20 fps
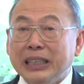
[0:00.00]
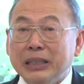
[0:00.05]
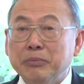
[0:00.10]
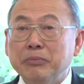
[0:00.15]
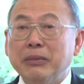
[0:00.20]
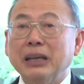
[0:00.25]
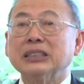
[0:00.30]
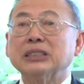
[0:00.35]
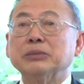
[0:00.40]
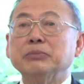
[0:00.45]
They
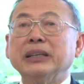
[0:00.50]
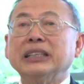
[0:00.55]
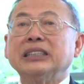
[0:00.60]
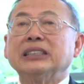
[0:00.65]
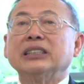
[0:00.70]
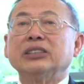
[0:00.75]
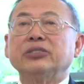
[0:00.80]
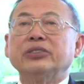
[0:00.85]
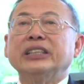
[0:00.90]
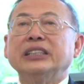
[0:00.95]
must
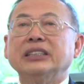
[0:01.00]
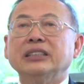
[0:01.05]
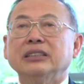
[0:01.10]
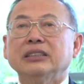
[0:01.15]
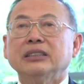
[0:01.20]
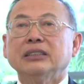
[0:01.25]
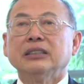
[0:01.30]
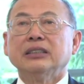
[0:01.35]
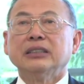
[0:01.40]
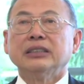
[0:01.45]
make the grade.
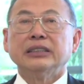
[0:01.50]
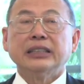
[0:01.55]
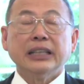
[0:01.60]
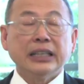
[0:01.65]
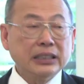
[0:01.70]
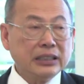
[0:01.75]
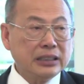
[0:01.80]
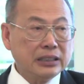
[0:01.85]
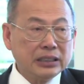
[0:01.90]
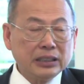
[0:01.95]

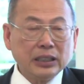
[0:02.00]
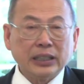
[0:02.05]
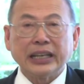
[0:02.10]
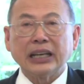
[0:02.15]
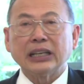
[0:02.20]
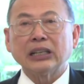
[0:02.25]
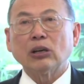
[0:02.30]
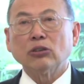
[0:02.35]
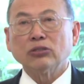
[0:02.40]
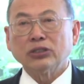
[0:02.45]
Then they
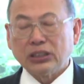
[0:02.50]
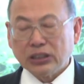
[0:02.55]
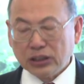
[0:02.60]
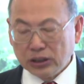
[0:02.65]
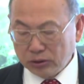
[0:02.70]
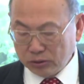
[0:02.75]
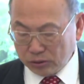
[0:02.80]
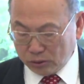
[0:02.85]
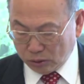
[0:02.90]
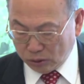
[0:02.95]
can
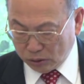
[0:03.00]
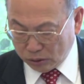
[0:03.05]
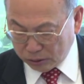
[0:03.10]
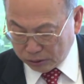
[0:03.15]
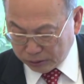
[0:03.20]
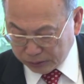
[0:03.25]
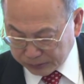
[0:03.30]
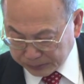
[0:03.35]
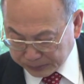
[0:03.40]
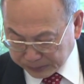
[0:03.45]
continue to
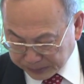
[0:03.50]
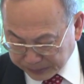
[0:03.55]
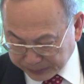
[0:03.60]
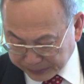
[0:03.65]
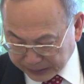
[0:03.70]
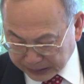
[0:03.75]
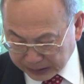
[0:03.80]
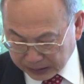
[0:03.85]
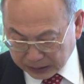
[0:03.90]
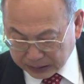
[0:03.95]
go.
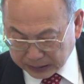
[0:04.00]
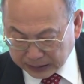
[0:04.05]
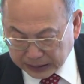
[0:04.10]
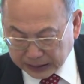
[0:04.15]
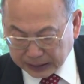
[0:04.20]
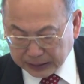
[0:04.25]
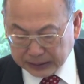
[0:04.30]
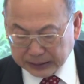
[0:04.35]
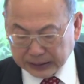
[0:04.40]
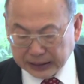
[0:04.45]

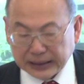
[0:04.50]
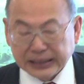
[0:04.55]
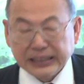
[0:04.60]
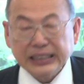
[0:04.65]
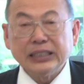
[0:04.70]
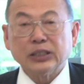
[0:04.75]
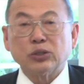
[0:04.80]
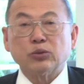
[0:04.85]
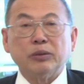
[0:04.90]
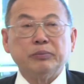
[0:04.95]
Their
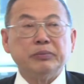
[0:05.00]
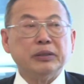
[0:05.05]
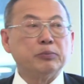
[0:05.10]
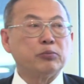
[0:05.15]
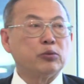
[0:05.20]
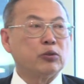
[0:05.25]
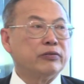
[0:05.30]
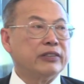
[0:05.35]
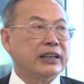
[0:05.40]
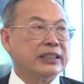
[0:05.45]
needs will be
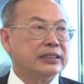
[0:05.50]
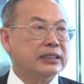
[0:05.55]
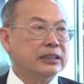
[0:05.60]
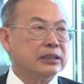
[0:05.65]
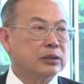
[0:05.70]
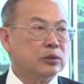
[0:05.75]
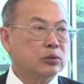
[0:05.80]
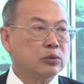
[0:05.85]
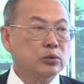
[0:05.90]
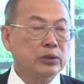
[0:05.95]

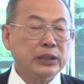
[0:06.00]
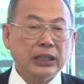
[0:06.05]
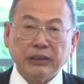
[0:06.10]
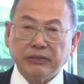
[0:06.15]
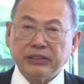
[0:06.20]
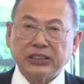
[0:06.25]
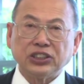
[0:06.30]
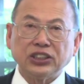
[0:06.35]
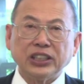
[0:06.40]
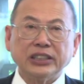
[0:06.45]
provided. We
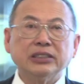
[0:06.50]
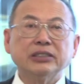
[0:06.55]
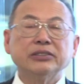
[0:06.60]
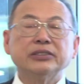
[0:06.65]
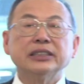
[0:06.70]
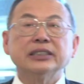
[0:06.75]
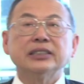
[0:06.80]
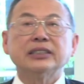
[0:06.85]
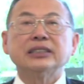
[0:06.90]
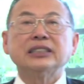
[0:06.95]
have a
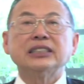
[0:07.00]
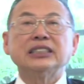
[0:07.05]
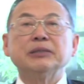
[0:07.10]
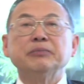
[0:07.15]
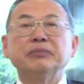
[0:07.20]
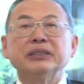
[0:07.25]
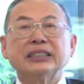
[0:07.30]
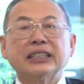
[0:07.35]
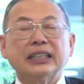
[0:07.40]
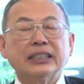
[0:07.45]
generous,
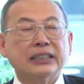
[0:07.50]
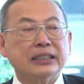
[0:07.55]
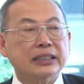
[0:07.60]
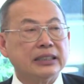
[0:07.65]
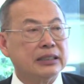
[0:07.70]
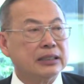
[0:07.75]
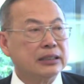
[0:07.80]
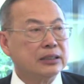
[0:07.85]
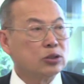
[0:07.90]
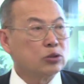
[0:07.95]

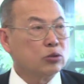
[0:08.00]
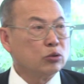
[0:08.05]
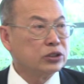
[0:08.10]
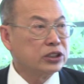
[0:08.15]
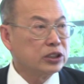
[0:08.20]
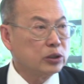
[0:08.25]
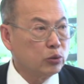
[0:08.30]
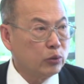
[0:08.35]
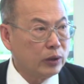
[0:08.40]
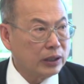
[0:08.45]
sympathetic
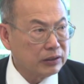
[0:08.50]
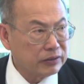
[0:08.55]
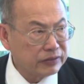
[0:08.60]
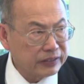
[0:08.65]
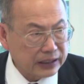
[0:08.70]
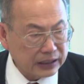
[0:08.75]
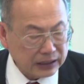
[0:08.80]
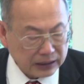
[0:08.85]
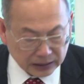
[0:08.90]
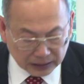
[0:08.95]
social
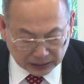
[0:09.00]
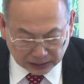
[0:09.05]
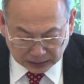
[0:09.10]
welfare.